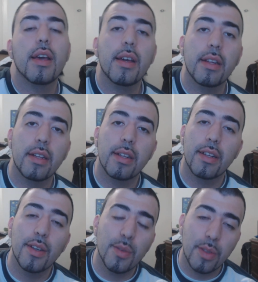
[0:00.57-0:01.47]

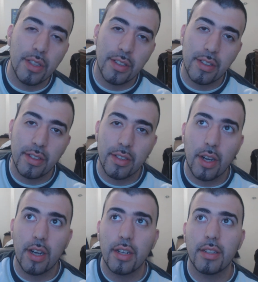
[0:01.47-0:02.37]
Hello, this is
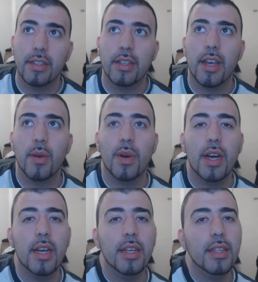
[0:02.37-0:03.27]

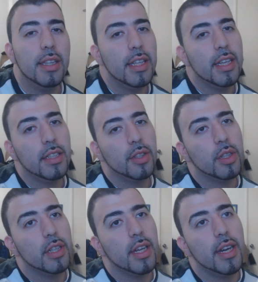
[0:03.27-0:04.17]
RICKY, the
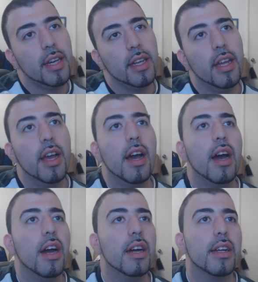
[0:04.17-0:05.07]
Android guy.
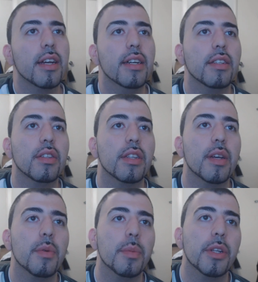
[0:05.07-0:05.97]
Alright guys, so
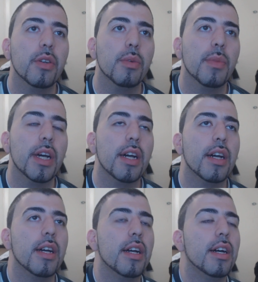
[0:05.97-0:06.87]
today I'm going to be doing
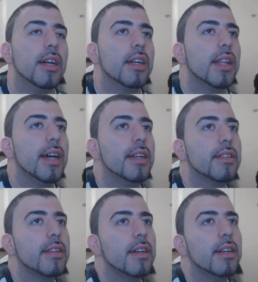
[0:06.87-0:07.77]
my
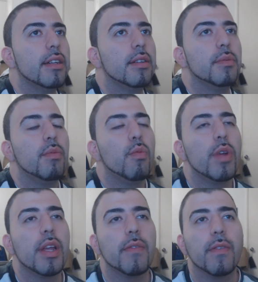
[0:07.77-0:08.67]
last
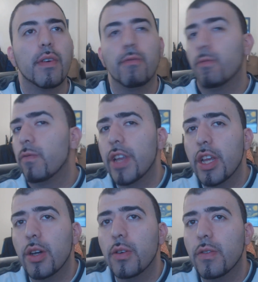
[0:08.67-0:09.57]

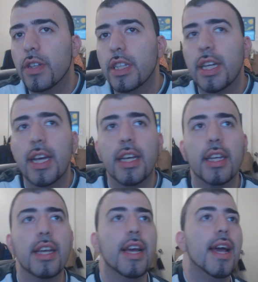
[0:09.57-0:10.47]
video for the
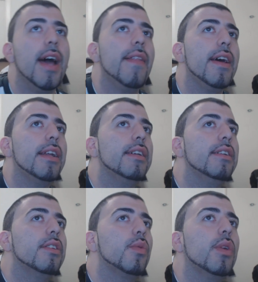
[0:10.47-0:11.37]
day, and that
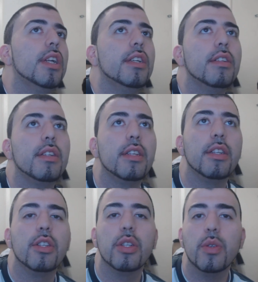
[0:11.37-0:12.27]
is what is
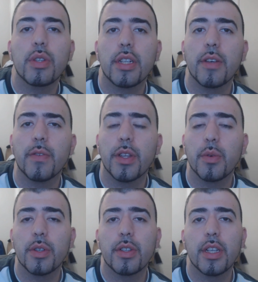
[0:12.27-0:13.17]
the new stuff
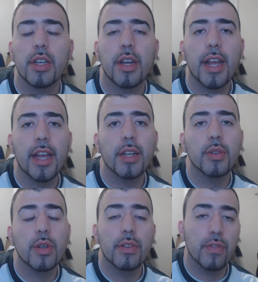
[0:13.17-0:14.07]
that we're seeing on
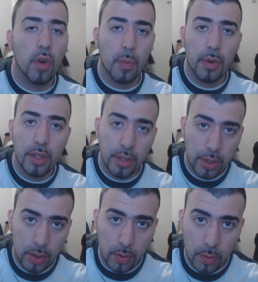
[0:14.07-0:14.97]
Android
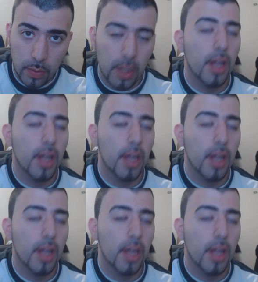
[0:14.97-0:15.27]
4.2.